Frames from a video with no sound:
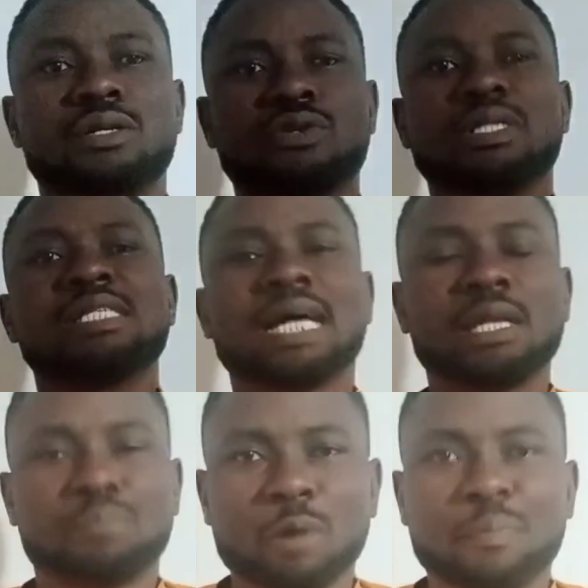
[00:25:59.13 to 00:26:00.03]
So these are
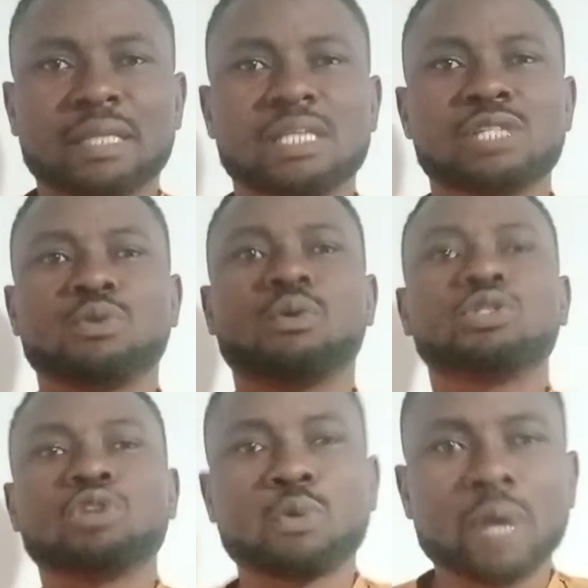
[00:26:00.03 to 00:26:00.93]
the properties we
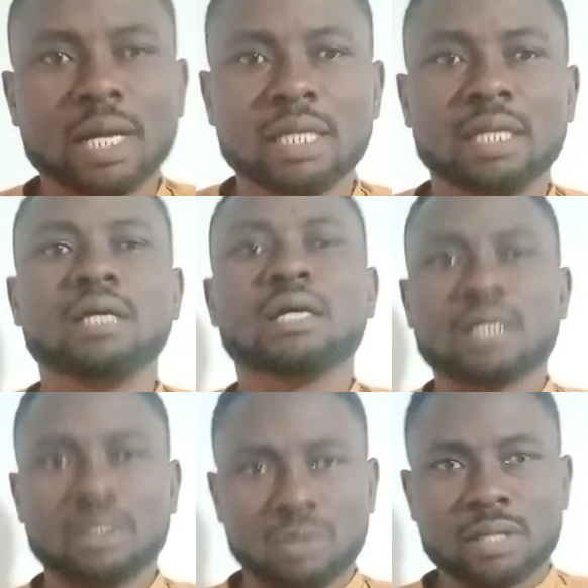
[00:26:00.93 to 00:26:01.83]
want to quickly
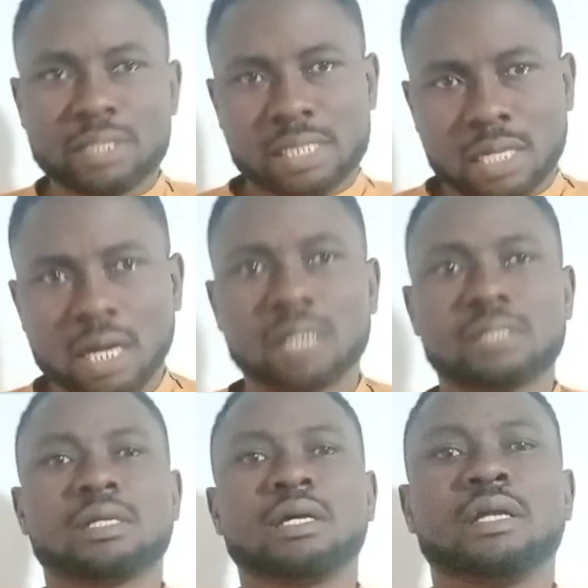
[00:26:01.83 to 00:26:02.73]

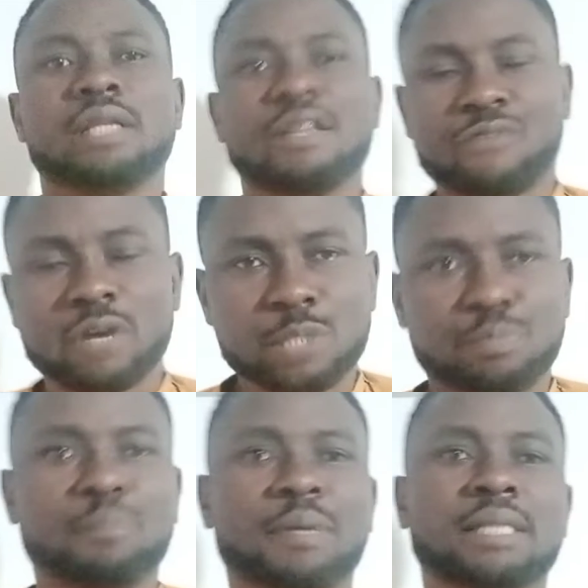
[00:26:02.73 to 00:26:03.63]
discuss. The first
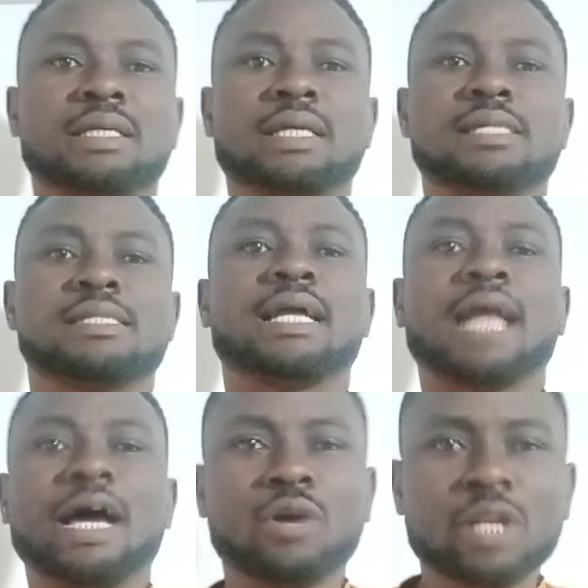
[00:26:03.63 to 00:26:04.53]
property is
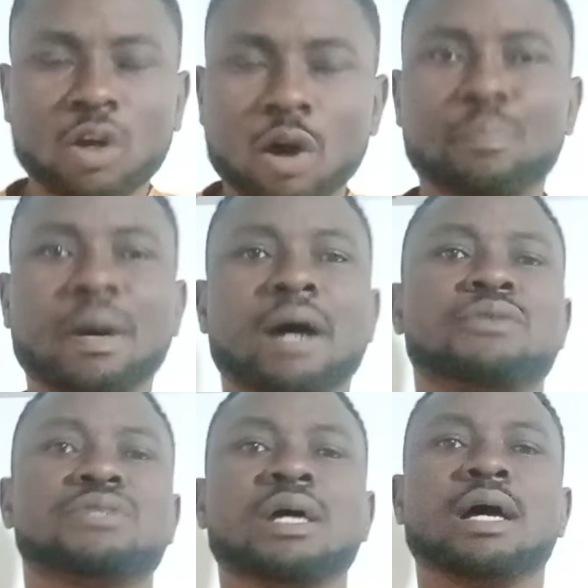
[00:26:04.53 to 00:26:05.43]
that ionic
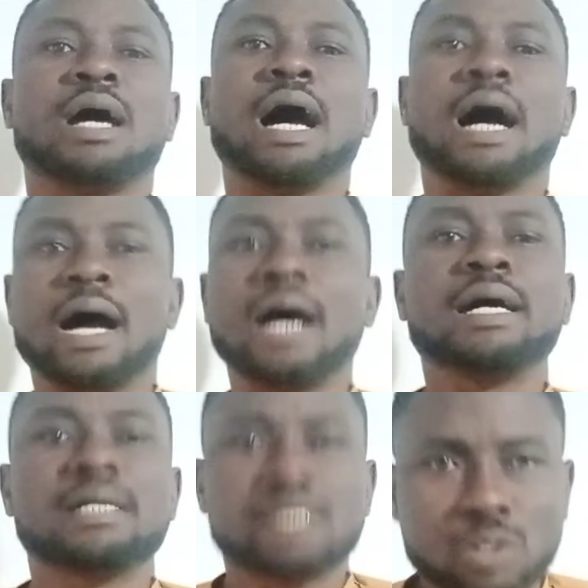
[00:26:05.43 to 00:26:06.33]
compounds
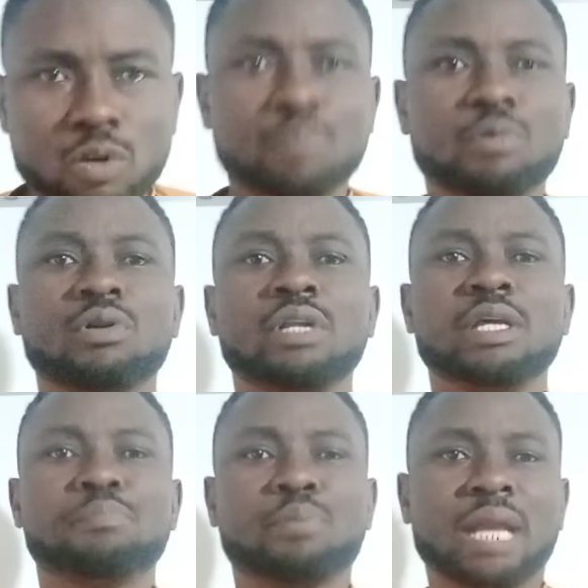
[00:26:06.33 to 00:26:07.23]
are soluble
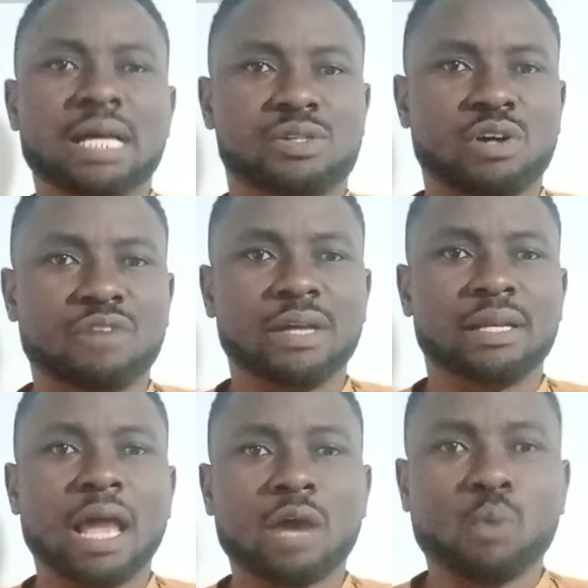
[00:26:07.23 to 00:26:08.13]
in polar
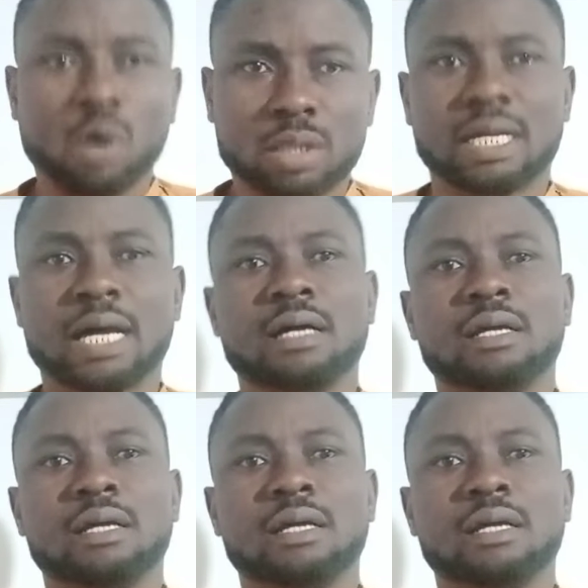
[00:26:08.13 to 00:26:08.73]
solvent like water.